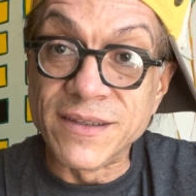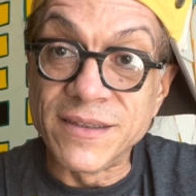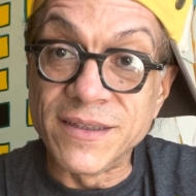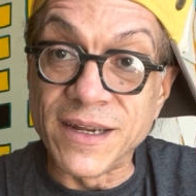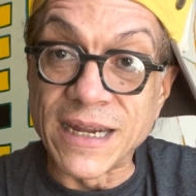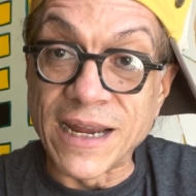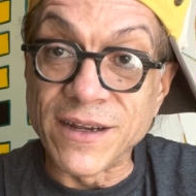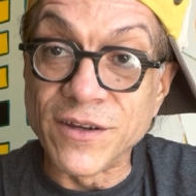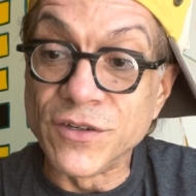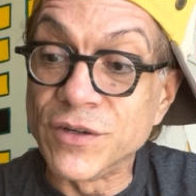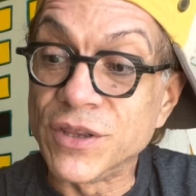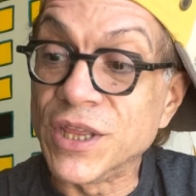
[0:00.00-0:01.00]
the
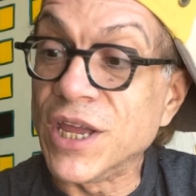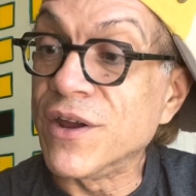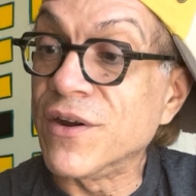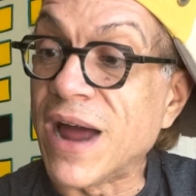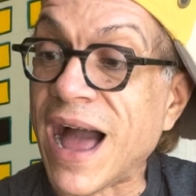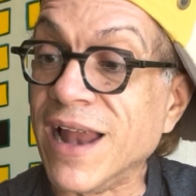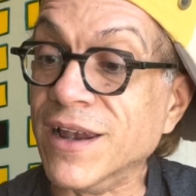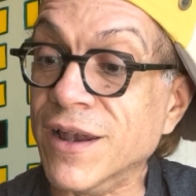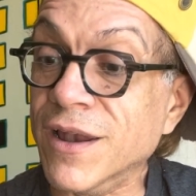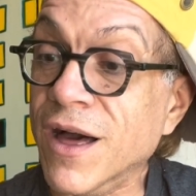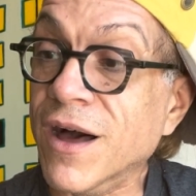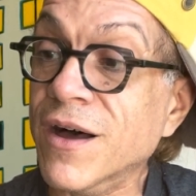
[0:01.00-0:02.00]
900 there. I
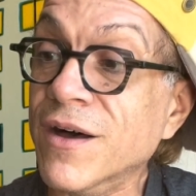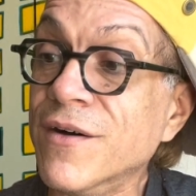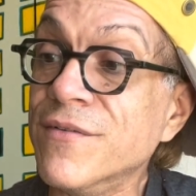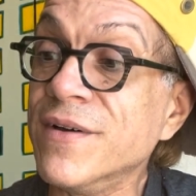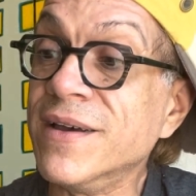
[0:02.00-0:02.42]
love,